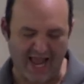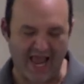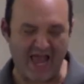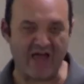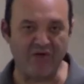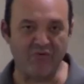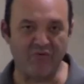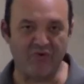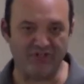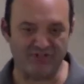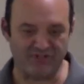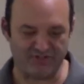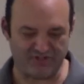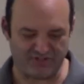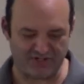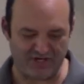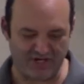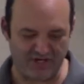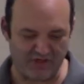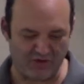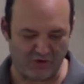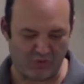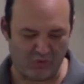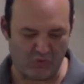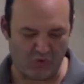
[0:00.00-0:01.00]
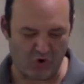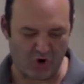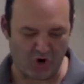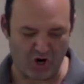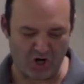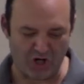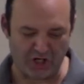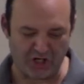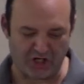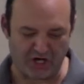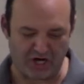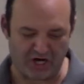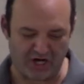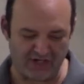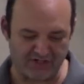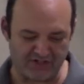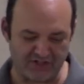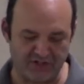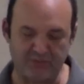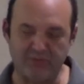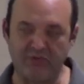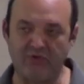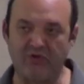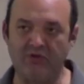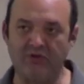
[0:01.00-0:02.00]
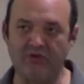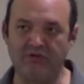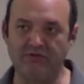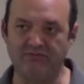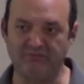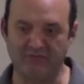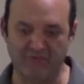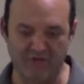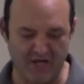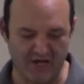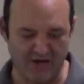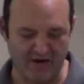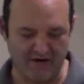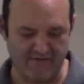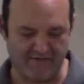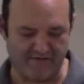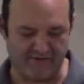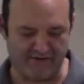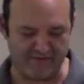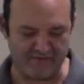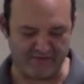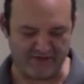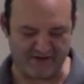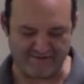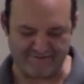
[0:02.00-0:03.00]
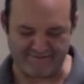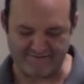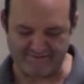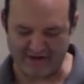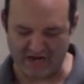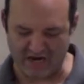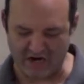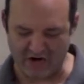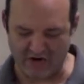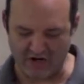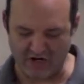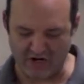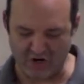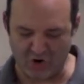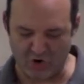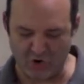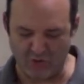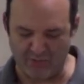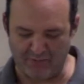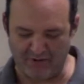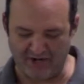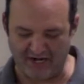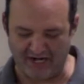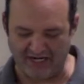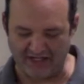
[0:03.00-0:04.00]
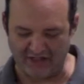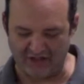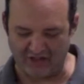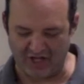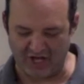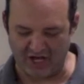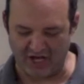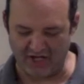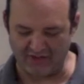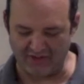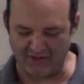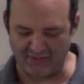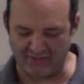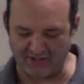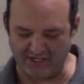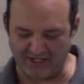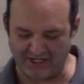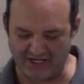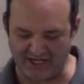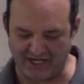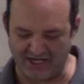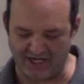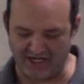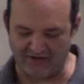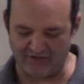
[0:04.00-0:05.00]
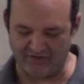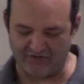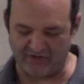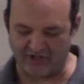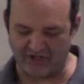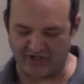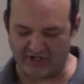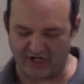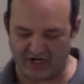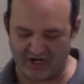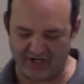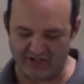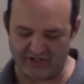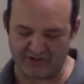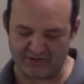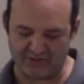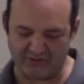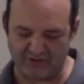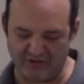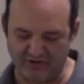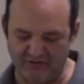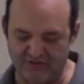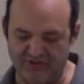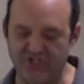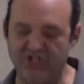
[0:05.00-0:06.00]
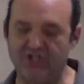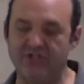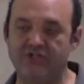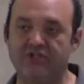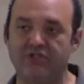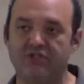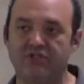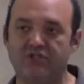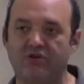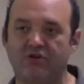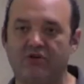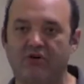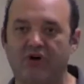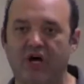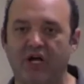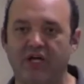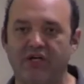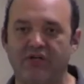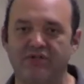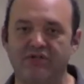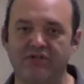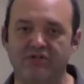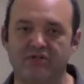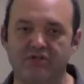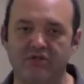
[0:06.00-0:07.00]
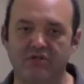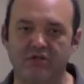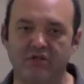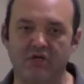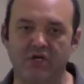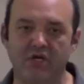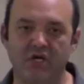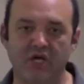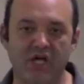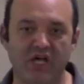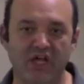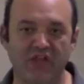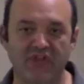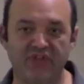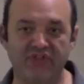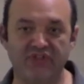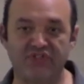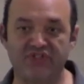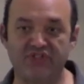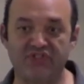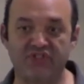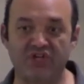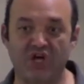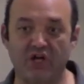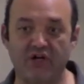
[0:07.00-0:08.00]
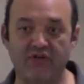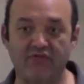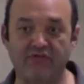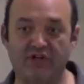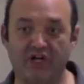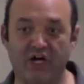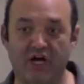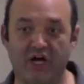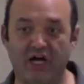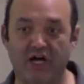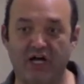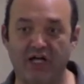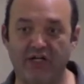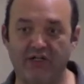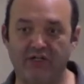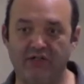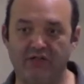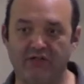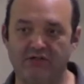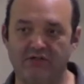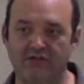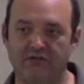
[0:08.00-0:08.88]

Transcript: and we see the word gospel from the very opening line, the beginning of the gospel of Jesus Christ, the Son of God.